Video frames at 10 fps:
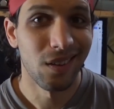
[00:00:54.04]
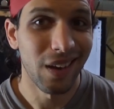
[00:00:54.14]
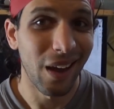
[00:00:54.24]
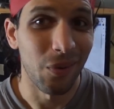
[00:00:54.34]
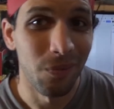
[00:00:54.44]

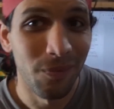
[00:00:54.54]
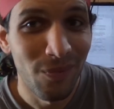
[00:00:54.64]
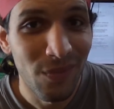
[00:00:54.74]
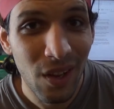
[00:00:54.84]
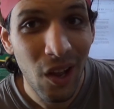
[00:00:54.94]
Now,
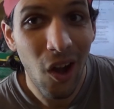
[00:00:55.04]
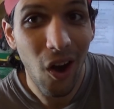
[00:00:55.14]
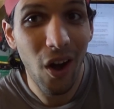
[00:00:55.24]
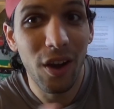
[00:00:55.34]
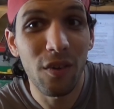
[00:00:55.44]

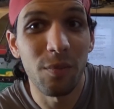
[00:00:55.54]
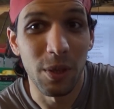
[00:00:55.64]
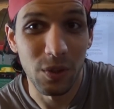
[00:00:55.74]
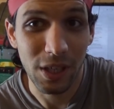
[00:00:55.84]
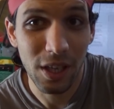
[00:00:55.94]
I love
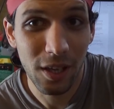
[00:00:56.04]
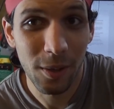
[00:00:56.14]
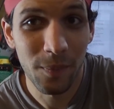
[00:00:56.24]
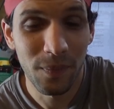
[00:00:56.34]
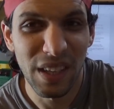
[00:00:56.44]
music,
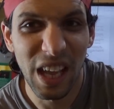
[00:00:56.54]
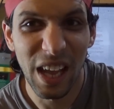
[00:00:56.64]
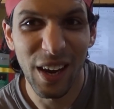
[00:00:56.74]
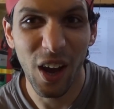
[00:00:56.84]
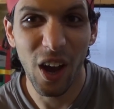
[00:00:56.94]

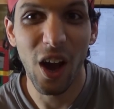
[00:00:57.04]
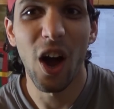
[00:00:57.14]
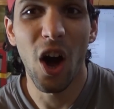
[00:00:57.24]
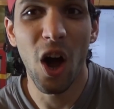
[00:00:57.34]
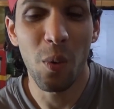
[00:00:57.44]
and
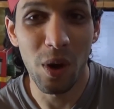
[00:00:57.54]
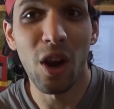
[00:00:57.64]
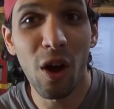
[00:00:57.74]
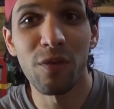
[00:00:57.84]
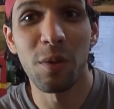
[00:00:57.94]
I would
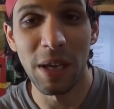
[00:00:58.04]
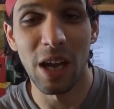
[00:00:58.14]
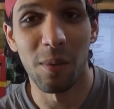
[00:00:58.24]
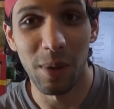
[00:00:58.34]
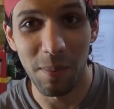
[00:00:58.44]
love to
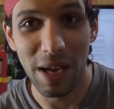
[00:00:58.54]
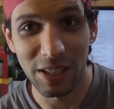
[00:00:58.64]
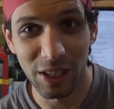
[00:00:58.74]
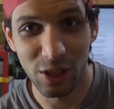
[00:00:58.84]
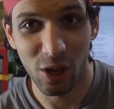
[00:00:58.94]
become an
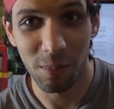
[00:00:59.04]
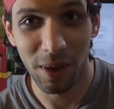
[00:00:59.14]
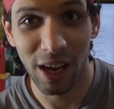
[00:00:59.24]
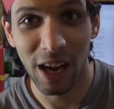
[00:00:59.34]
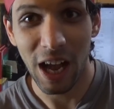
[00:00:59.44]
amazing guitar
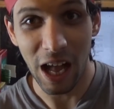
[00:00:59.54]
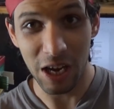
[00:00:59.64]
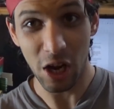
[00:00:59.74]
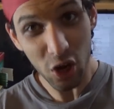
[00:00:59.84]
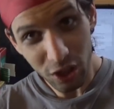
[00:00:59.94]
player,
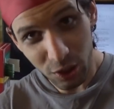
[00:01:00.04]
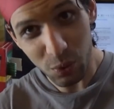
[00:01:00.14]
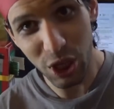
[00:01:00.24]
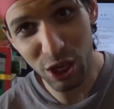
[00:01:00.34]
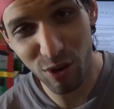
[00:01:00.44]
and not so
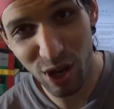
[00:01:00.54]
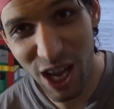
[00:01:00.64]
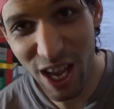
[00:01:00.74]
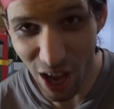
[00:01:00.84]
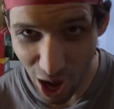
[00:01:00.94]

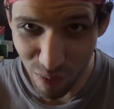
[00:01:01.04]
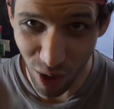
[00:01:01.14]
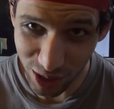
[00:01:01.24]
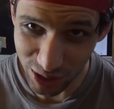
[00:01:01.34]
secretly a rock